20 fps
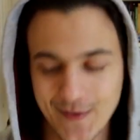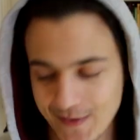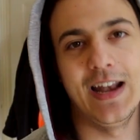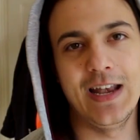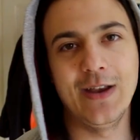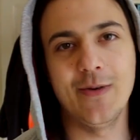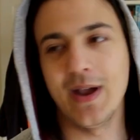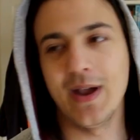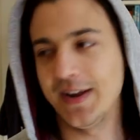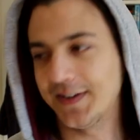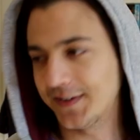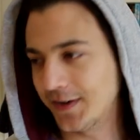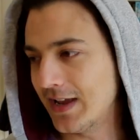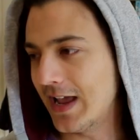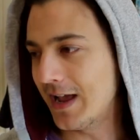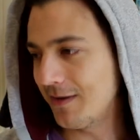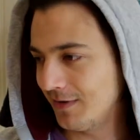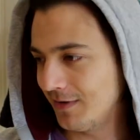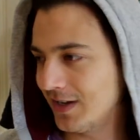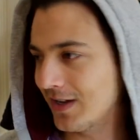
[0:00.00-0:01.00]
Anyway, so yeah,
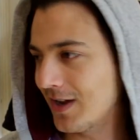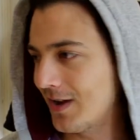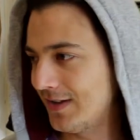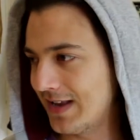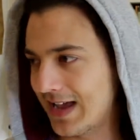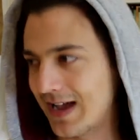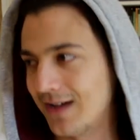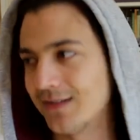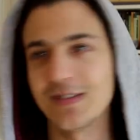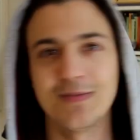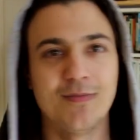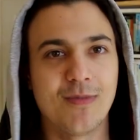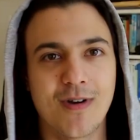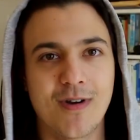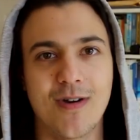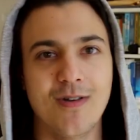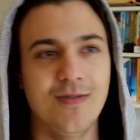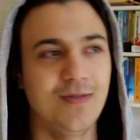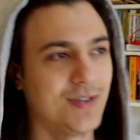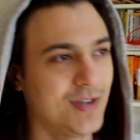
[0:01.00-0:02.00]
I'm going to go down
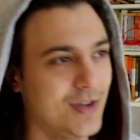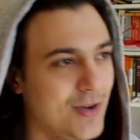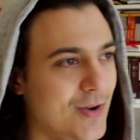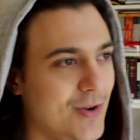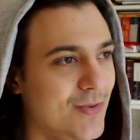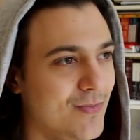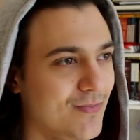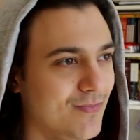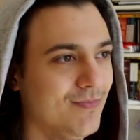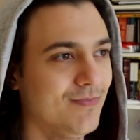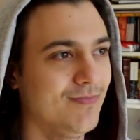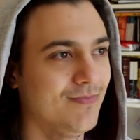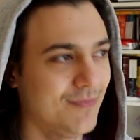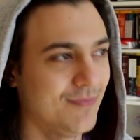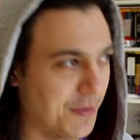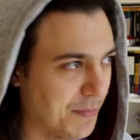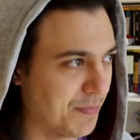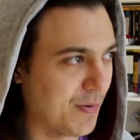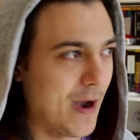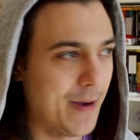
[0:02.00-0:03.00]
tomorrow to
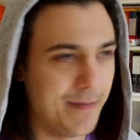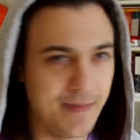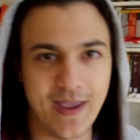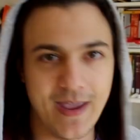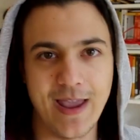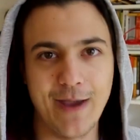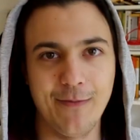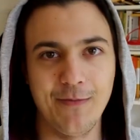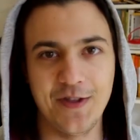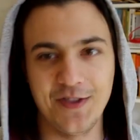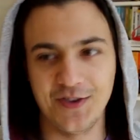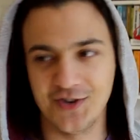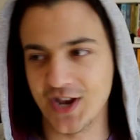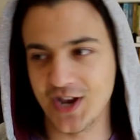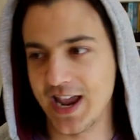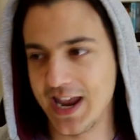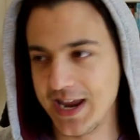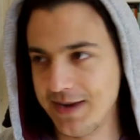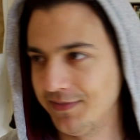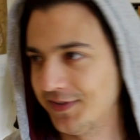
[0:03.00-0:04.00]
the premiere with
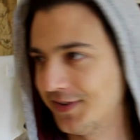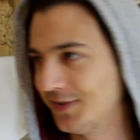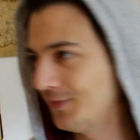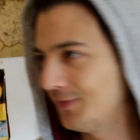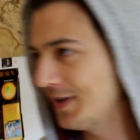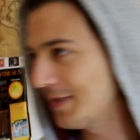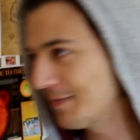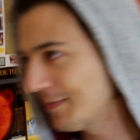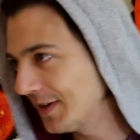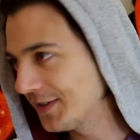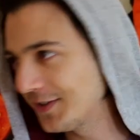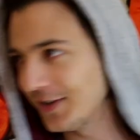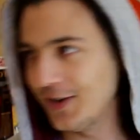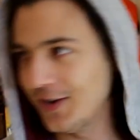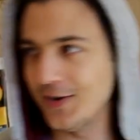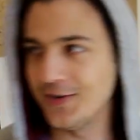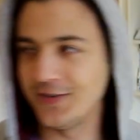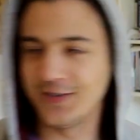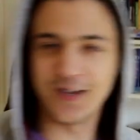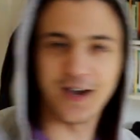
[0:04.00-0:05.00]
James, with my
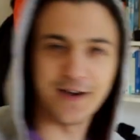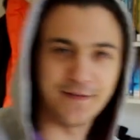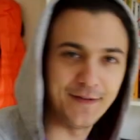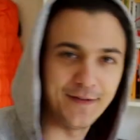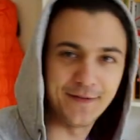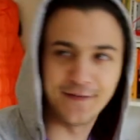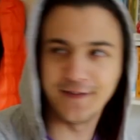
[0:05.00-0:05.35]
dude Duffer.